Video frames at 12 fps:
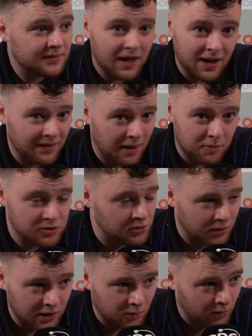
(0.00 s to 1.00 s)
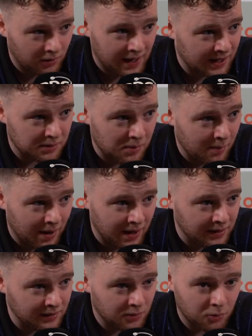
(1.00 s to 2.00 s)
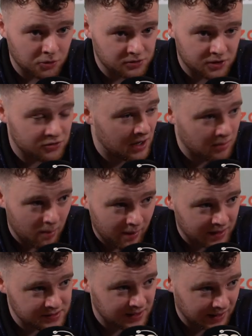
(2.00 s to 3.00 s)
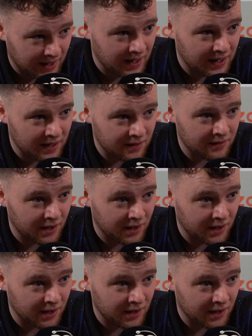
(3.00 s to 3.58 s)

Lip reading: And that was the only goal I had in my mind, was to try my best to get here.